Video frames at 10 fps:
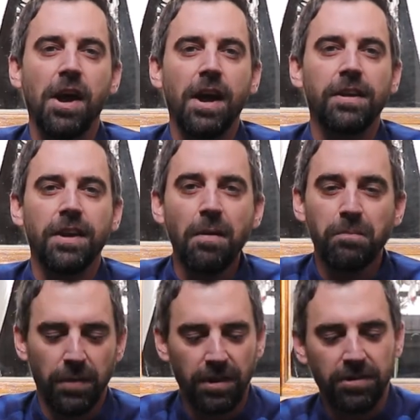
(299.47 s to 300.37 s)
And yeah,
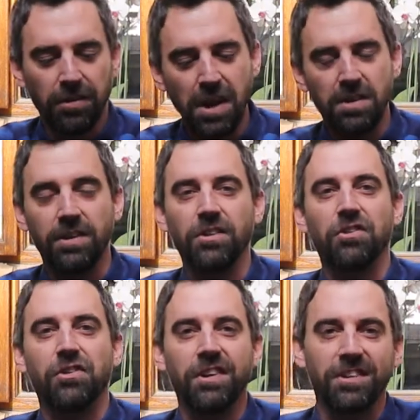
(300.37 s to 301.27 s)
until then,
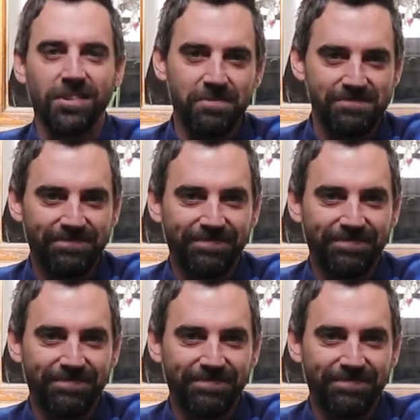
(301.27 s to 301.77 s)
cheers!